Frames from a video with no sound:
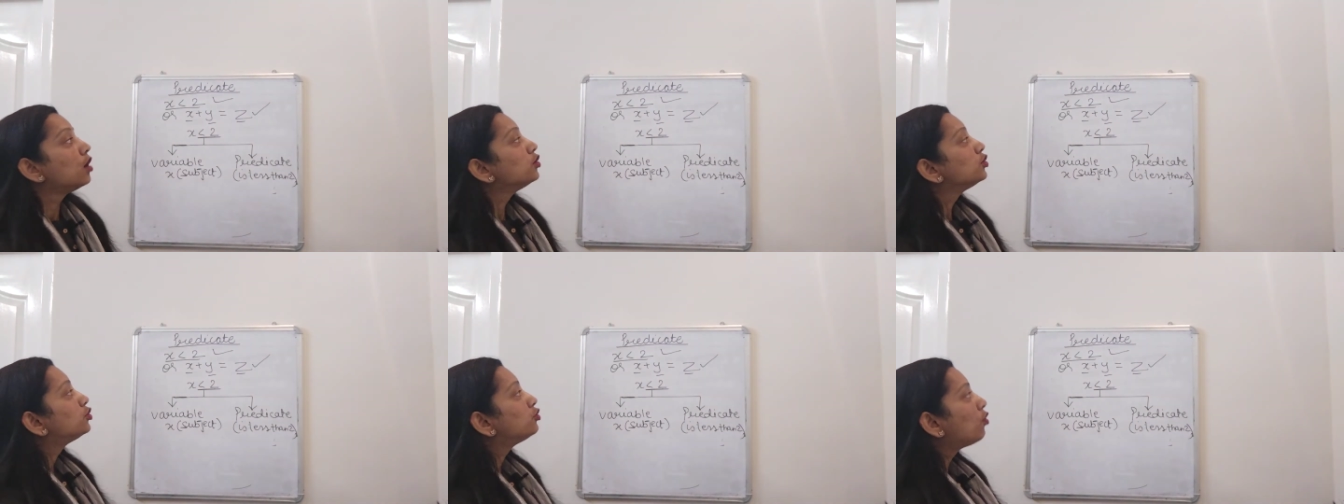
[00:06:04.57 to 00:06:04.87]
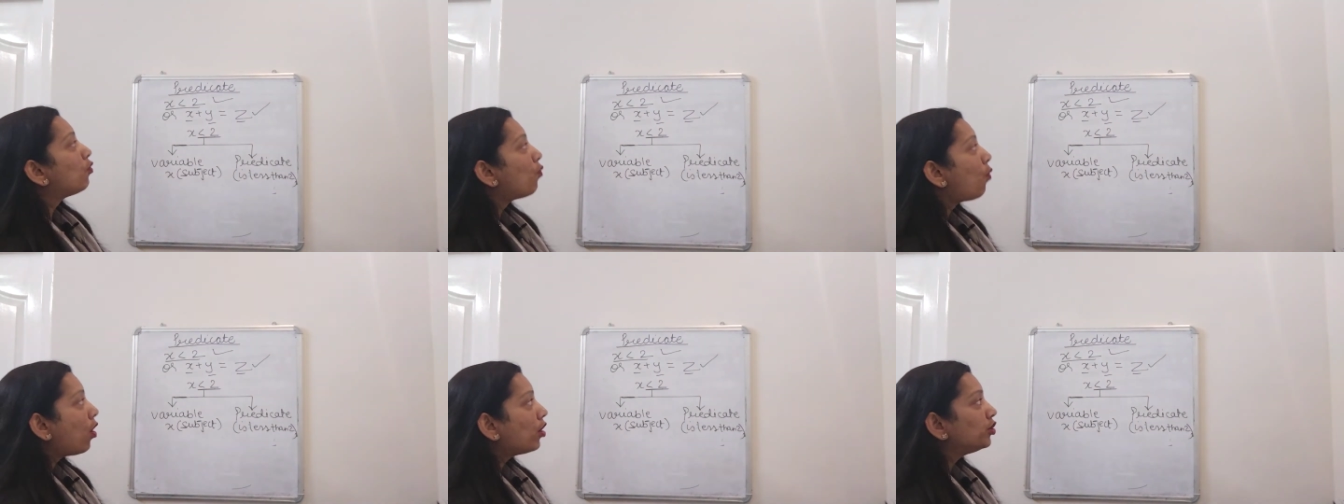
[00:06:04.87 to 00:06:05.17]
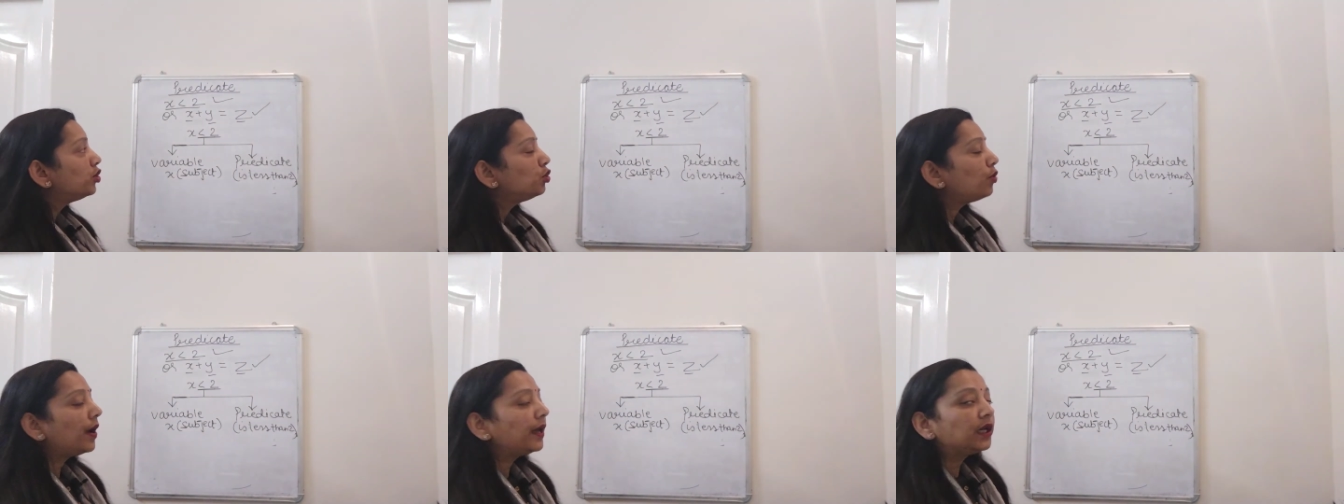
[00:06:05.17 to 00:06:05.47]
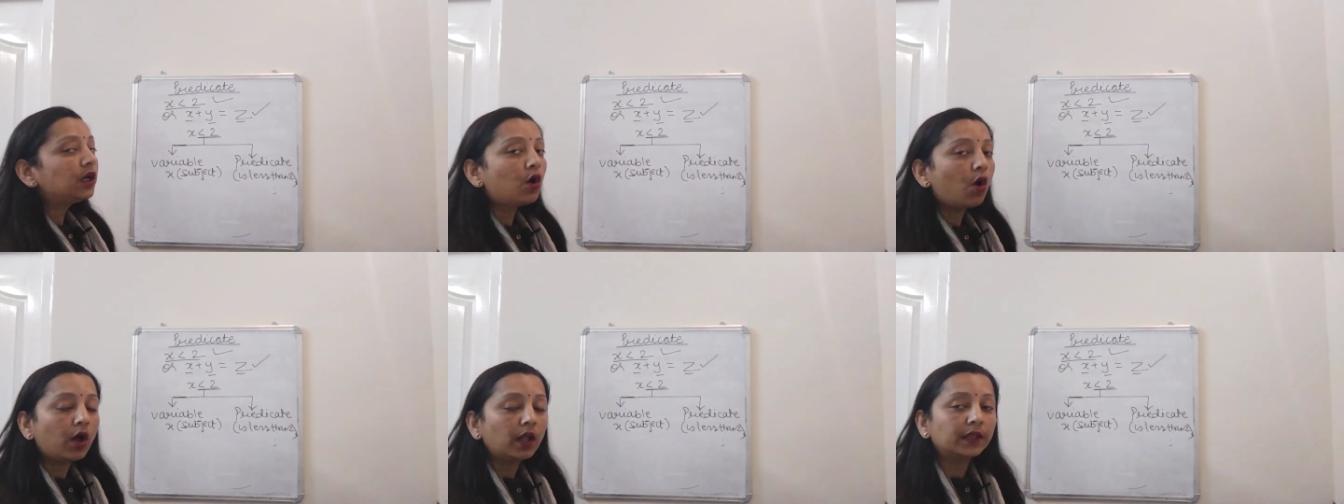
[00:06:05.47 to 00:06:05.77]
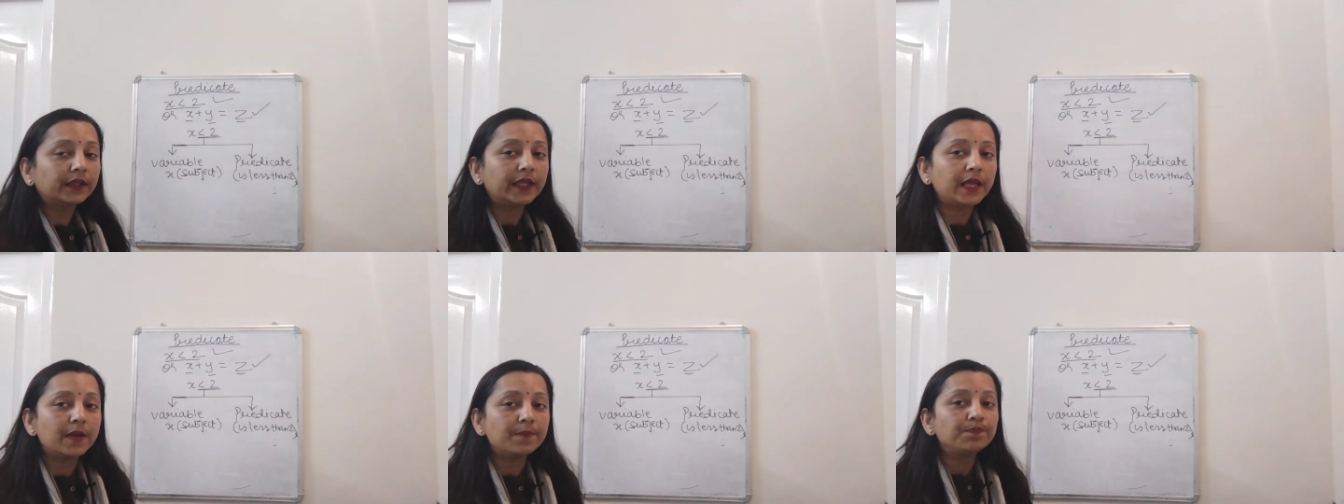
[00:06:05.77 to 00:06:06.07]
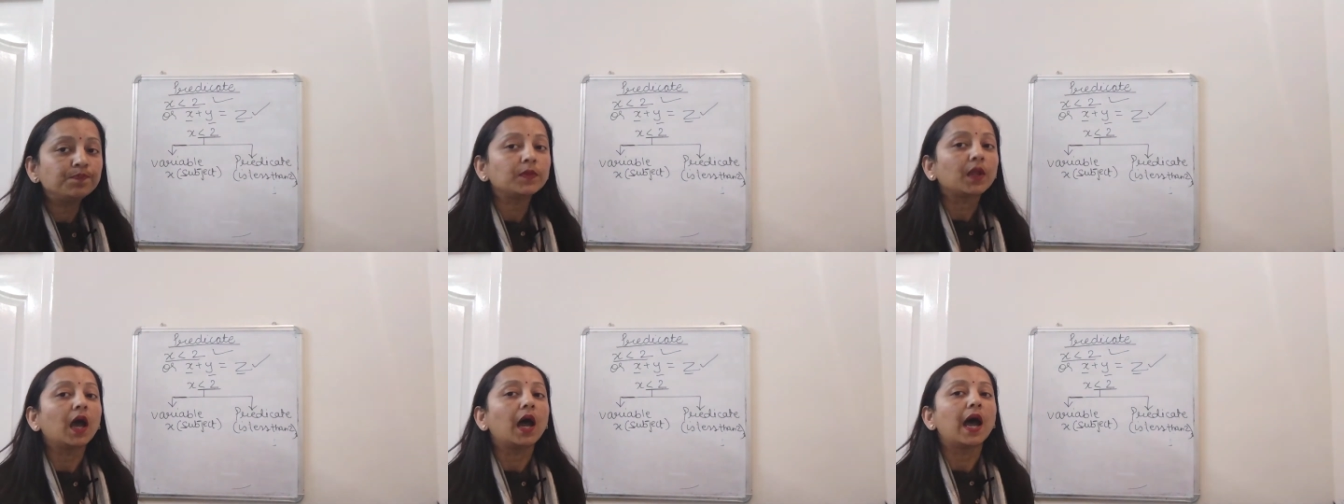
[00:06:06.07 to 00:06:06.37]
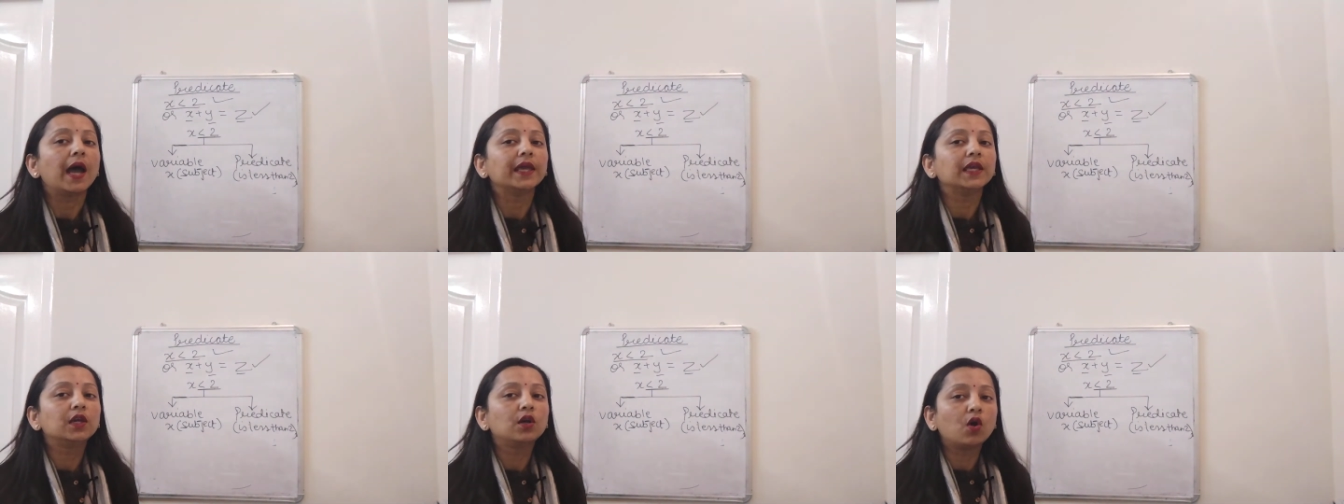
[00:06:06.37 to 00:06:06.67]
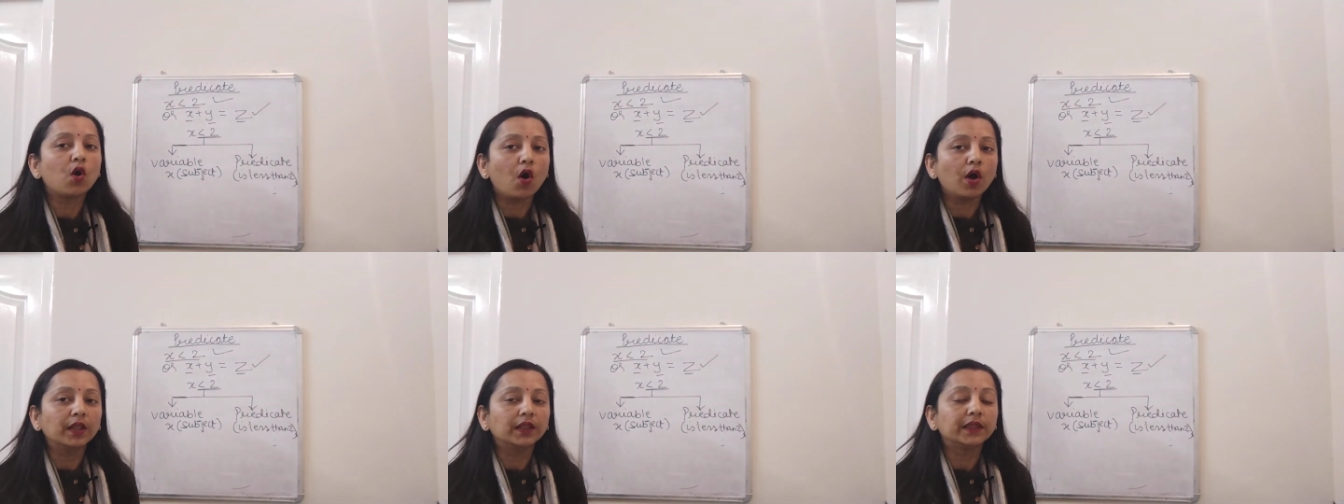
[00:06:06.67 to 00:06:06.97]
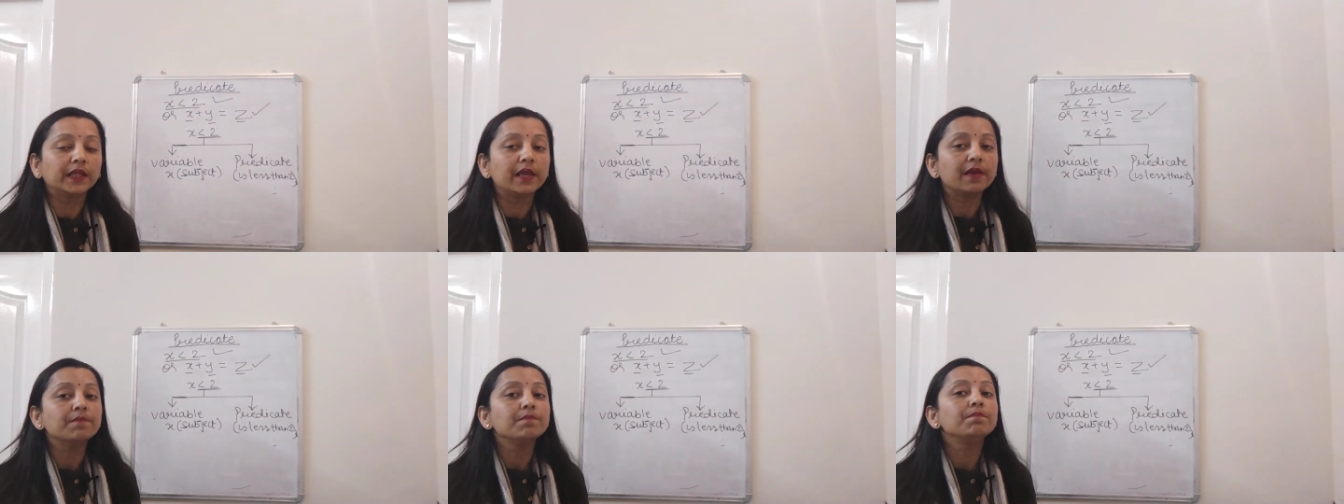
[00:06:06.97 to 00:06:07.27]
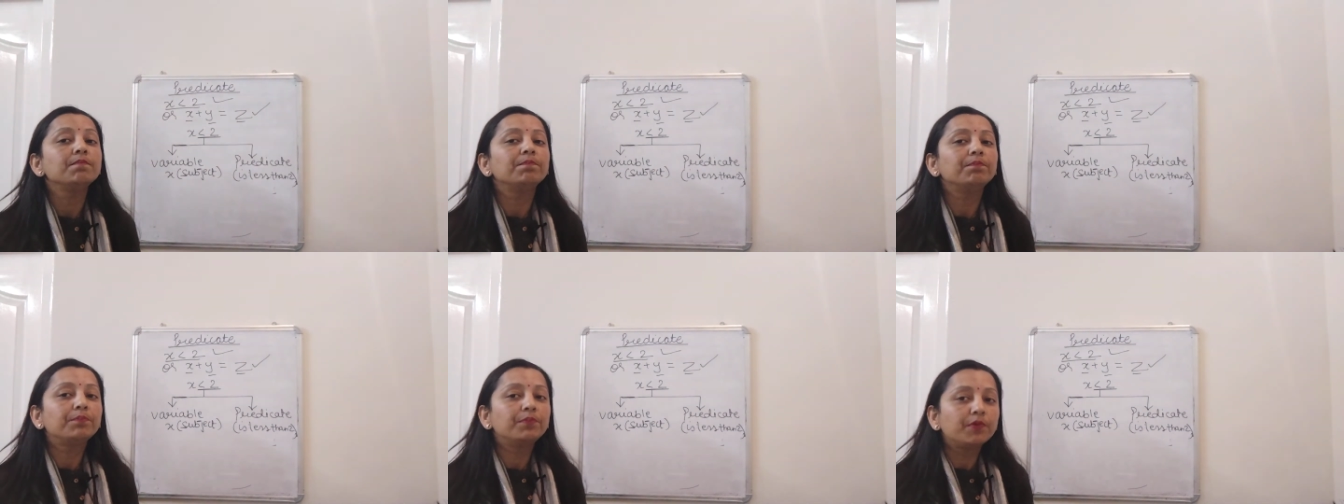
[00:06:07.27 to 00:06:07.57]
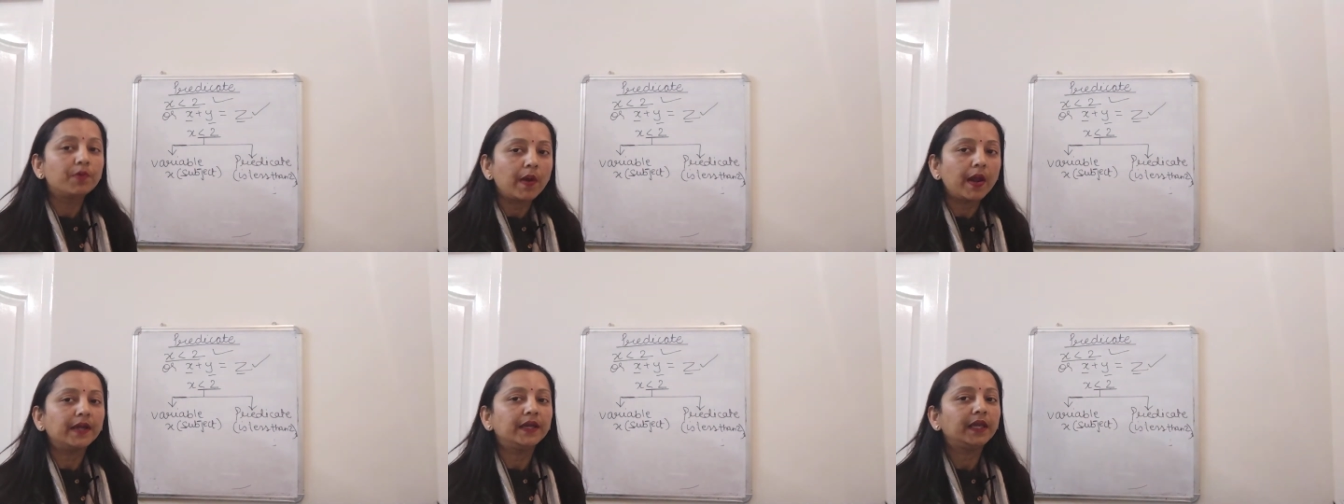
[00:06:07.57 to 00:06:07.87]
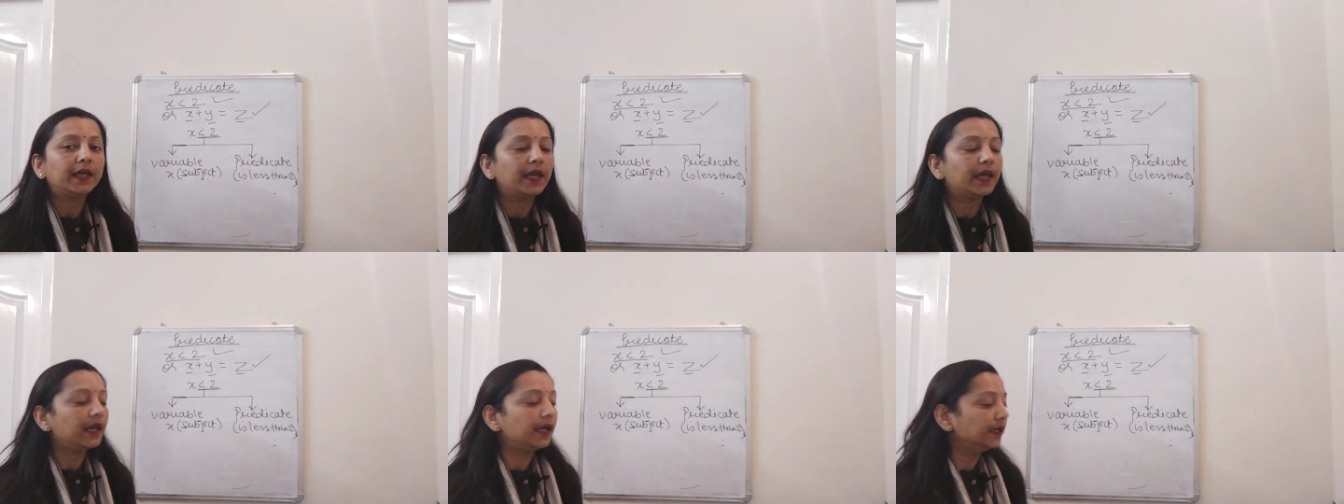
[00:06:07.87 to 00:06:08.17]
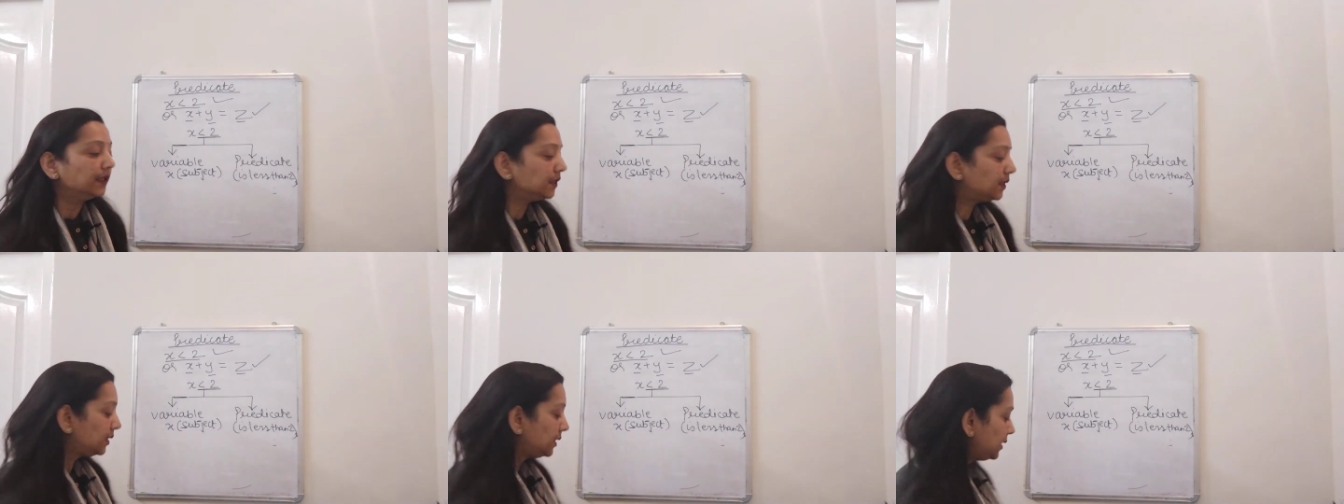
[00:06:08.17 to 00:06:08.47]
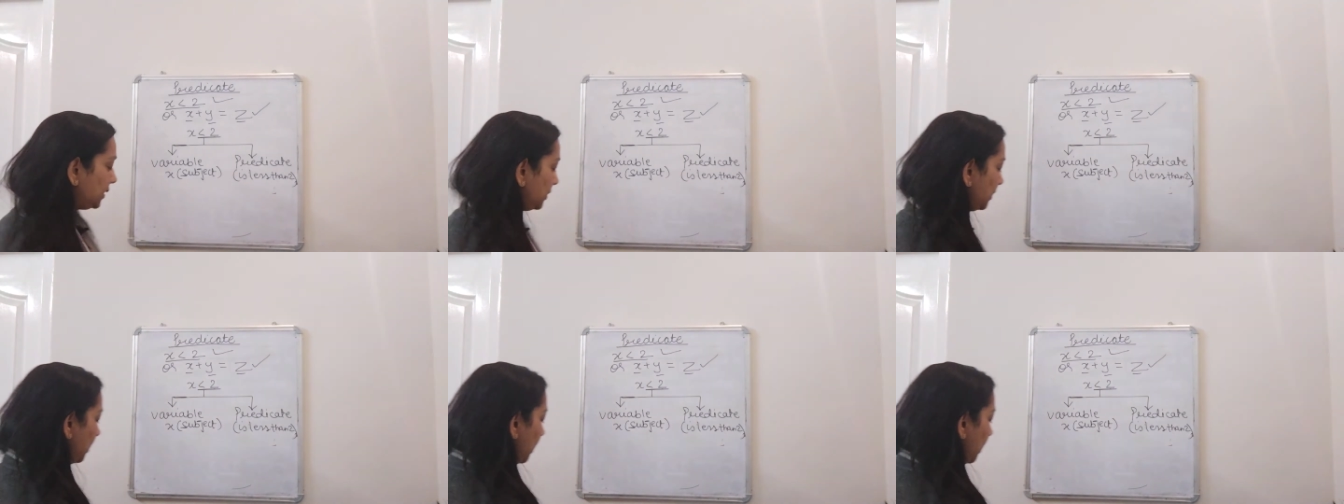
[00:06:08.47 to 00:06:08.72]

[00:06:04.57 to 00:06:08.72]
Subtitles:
So what do I call them? I call them predicates.